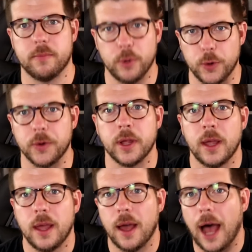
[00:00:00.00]
mood.
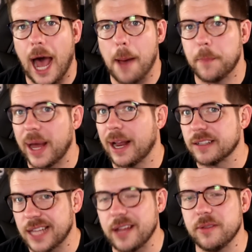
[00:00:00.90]
But I'll
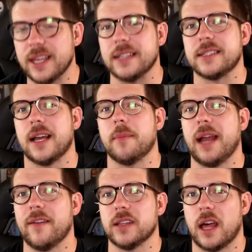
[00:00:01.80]
tell you this, I'm gonna
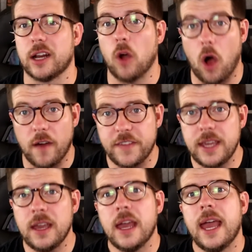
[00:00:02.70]
have a lot of
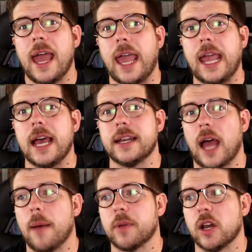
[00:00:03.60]
coffee, and
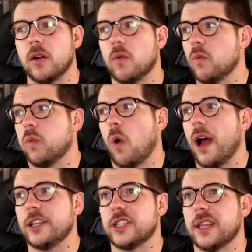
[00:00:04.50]
I'm gonna
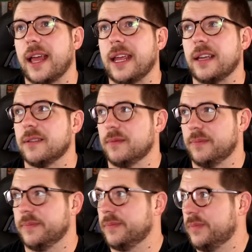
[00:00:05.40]
watch like
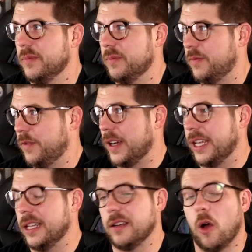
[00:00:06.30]

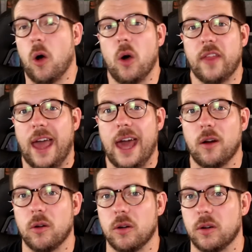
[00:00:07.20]
fucking All That
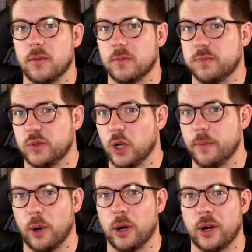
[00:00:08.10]
or Good
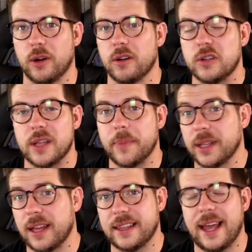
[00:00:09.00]
Burger or something
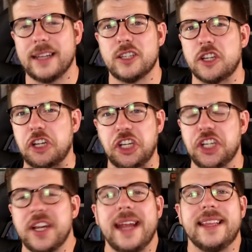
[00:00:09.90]
like that to just
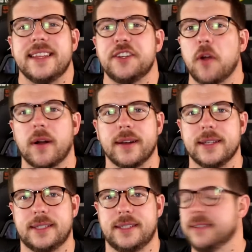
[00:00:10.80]
shake the
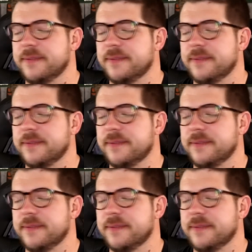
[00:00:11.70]
darkness